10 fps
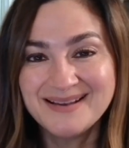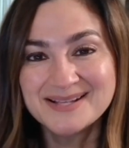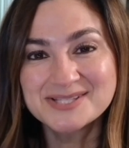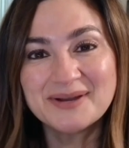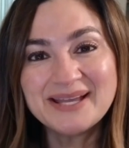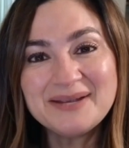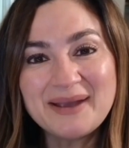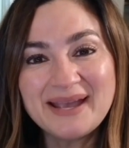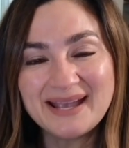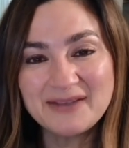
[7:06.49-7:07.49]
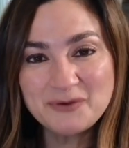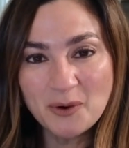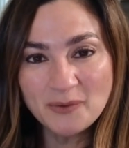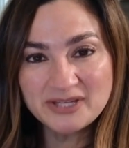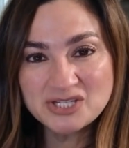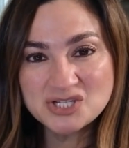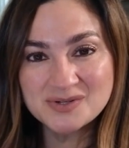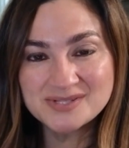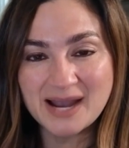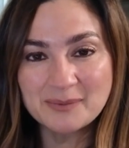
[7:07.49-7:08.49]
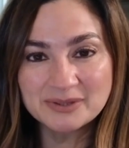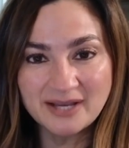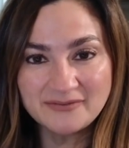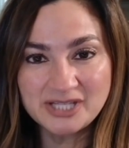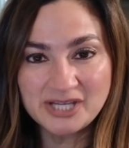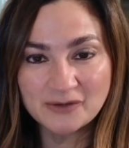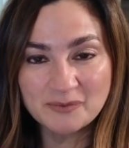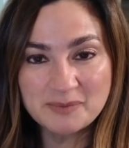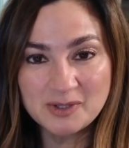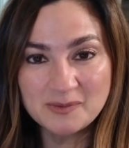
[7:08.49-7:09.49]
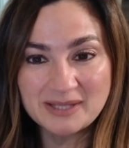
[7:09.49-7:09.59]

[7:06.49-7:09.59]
So anyway, if you own these shoes, I would love to hear from you.